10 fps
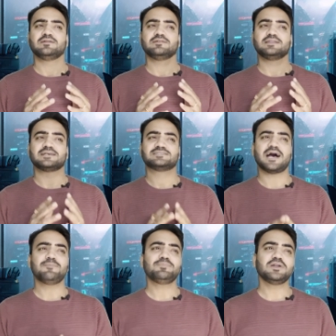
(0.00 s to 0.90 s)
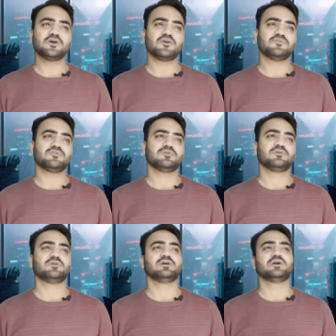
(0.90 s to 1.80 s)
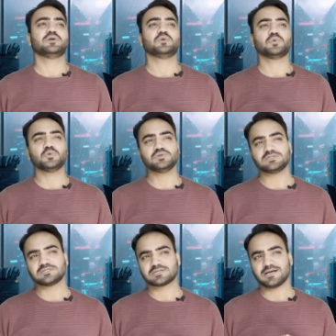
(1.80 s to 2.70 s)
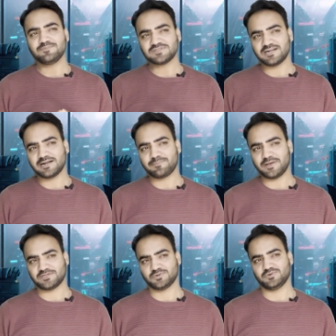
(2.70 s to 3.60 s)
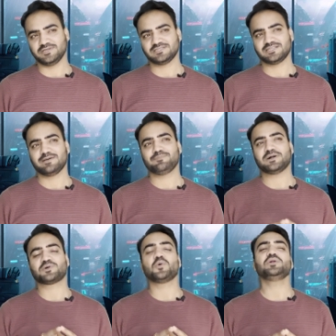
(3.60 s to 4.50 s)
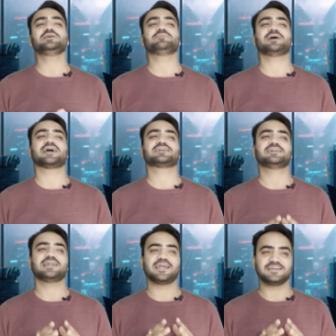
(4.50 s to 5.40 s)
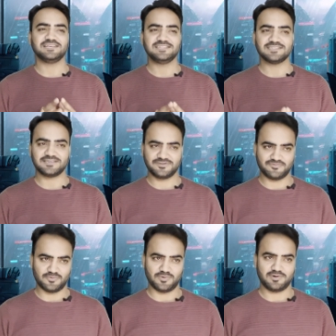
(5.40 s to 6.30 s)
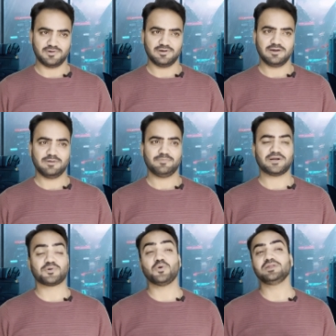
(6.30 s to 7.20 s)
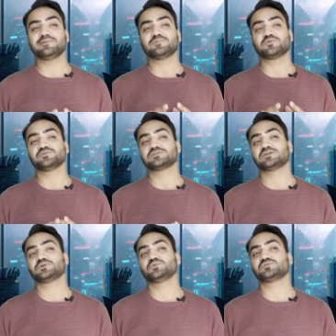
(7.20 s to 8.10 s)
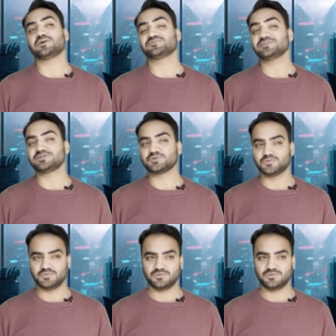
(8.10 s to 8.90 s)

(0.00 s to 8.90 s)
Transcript: The example of rules comes under PESO is Petroleum Act 1934. Petroleum Rules 2002.